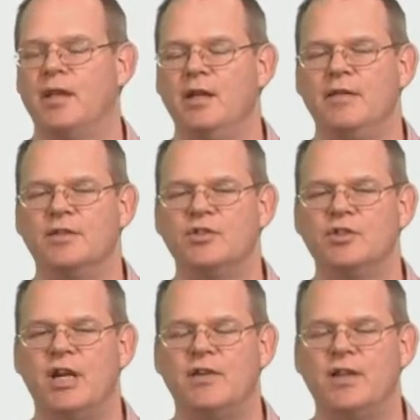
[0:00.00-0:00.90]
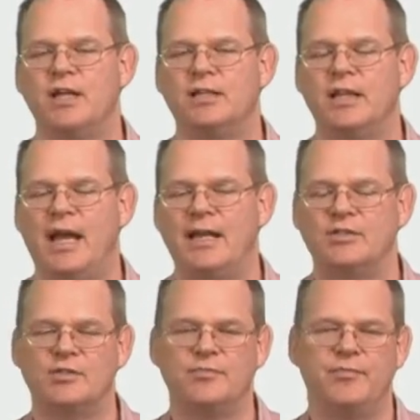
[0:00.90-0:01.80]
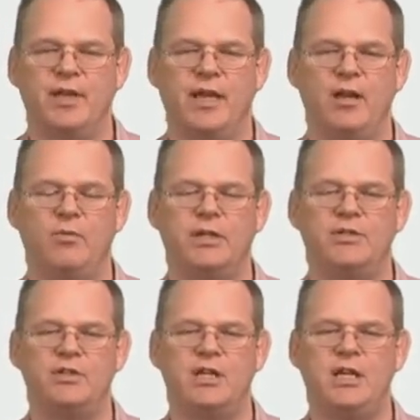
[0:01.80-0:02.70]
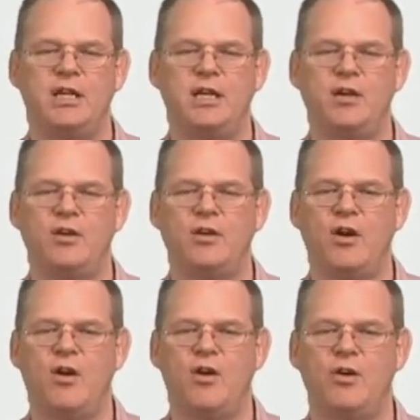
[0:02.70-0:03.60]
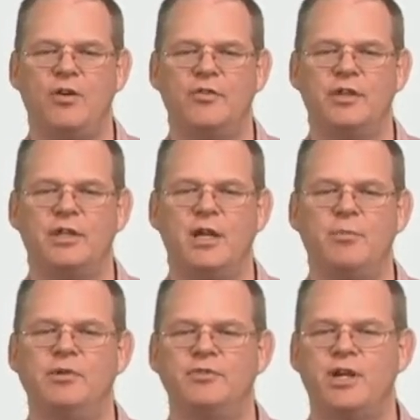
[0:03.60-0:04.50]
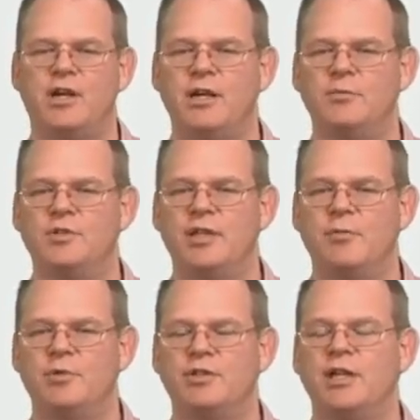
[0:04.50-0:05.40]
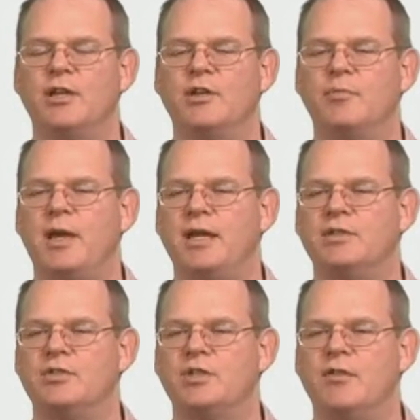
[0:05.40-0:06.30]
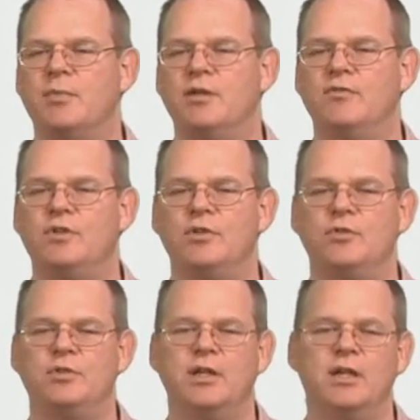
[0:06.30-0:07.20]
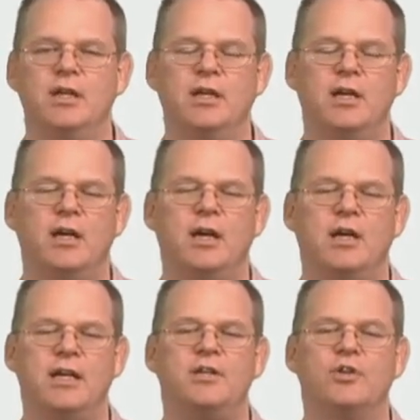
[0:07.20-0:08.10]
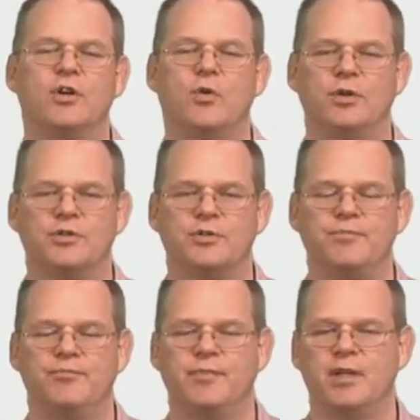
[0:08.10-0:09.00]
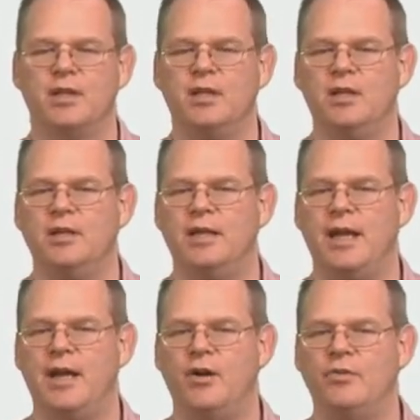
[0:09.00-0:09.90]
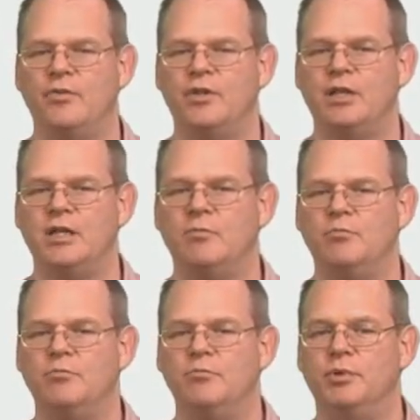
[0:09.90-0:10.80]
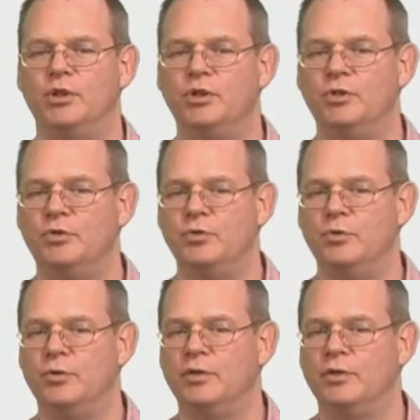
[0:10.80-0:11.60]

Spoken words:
This is an online class, and what you see here are the number of times that particular pages have been viewed in your course. Now the blue